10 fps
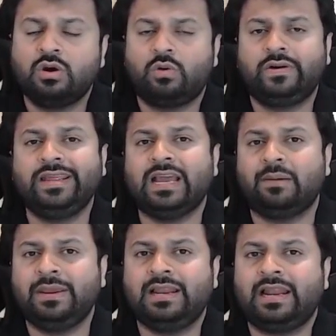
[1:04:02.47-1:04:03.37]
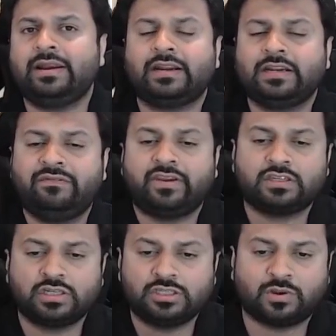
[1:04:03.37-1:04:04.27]
Only appeal and
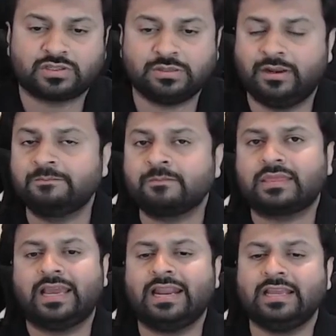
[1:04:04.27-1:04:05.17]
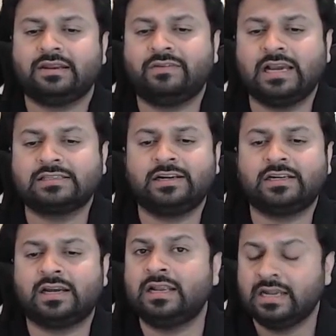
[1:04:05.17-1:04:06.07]
rectification is possible. Can I revise a
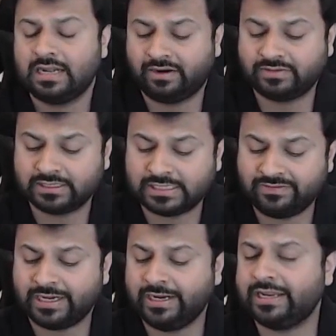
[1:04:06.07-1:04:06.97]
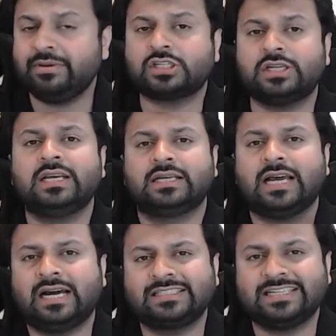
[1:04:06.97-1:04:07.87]
return after receiving an intimation?
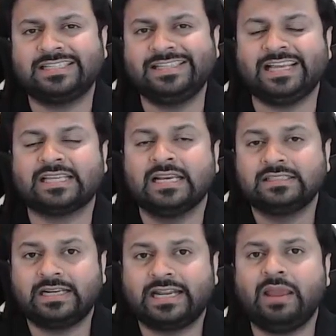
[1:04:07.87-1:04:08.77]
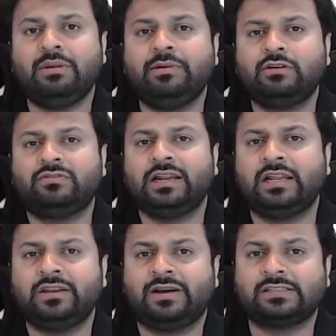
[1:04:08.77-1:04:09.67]
The answer is yes. The time limit to file
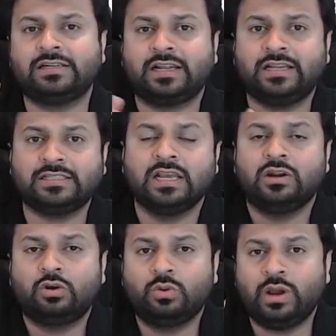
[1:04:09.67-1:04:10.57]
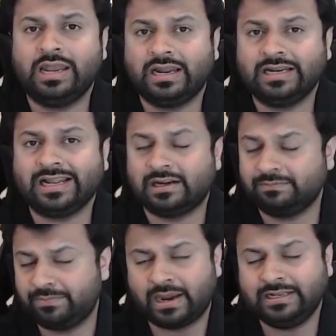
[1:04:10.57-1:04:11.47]
a revised return is 12 and
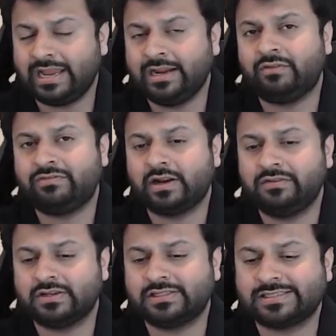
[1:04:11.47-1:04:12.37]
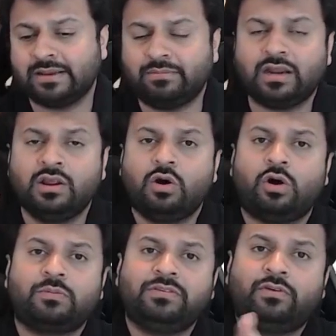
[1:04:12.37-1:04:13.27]
by the end of 31st December
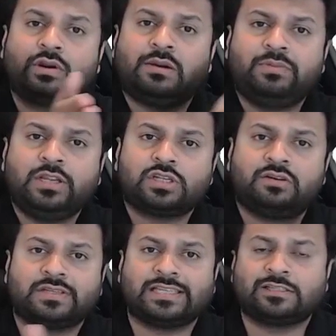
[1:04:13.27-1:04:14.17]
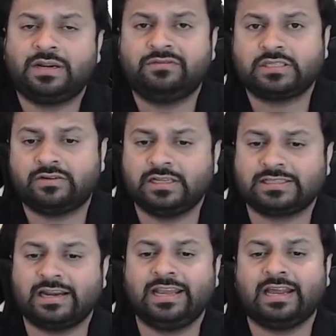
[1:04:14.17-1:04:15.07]
or before completion of assessment, whichever is
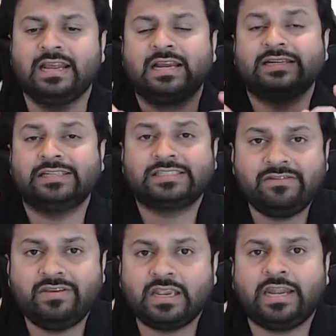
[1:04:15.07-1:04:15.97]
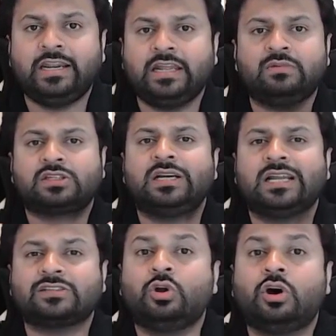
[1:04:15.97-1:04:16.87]
earlier. Receiving an intimation
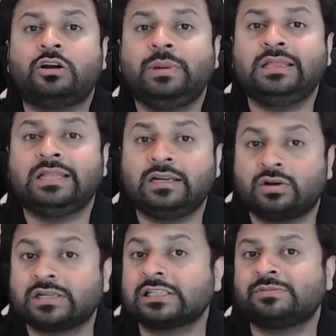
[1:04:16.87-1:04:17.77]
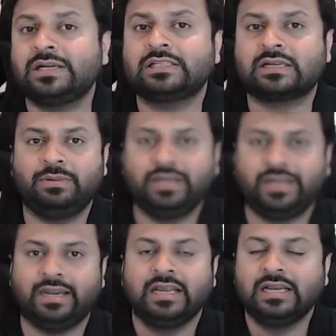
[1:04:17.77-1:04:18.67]
does not mean that your assessment is
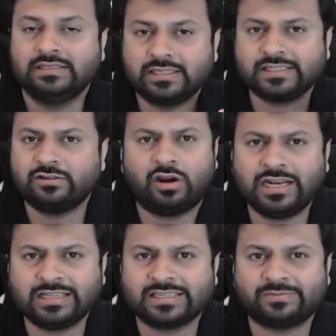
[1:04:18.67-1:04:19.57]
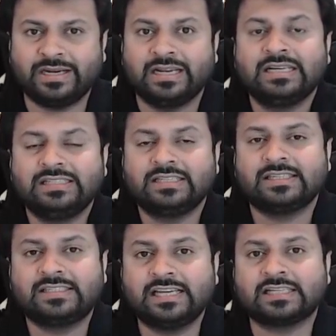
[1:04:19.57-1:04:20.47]
completed. This is not an assessment. This
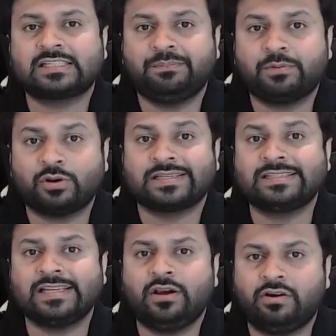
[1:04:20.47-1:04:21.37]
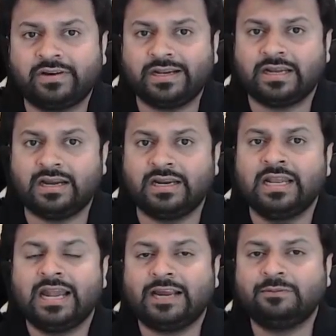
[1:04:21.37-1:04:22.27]
is just a processing of return,
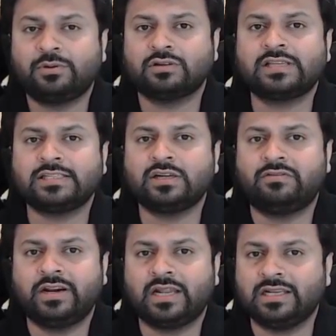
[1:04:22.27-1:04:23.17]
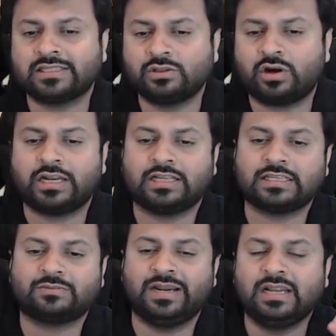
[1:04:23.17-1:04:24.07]
and processing of return is not an
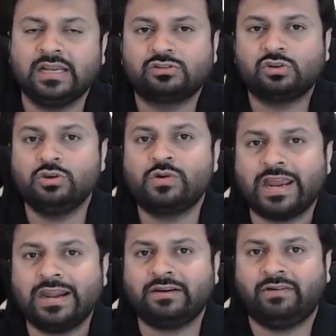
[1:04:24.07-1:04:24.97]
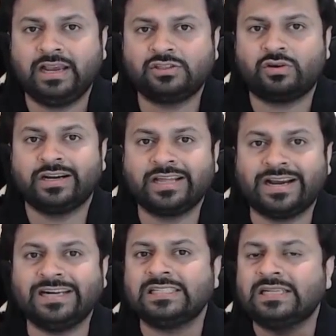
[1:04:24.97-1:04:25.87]
assessment. So you can revise your
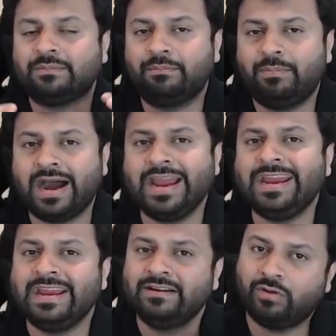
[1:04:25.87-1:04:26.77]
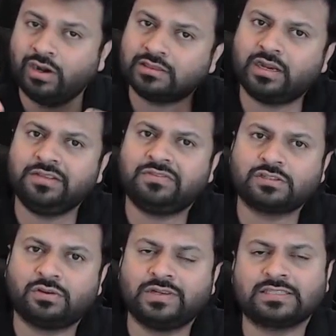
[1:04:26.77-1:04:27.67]
return by what,
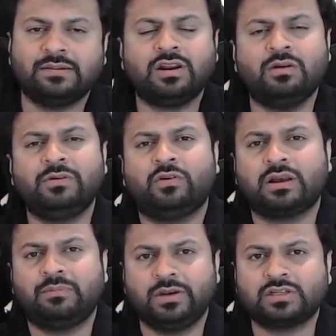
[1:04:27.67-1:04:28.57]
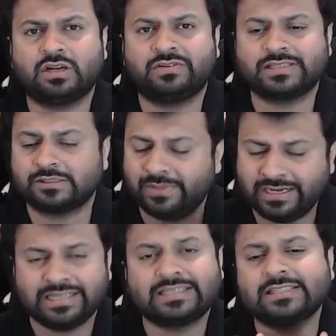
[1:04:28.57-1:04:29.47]
31st of December or before completion of
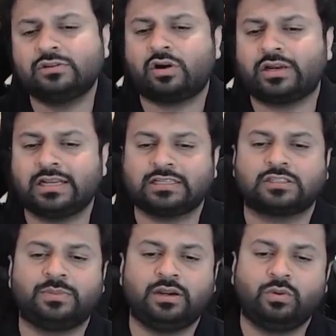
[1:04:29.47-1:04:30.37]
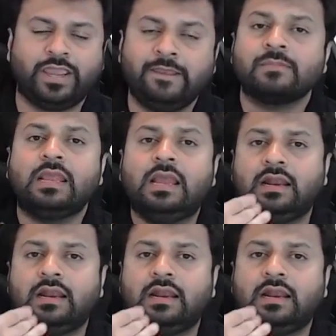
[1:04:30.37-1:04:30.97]
assessment. This is not an assessment. Okay.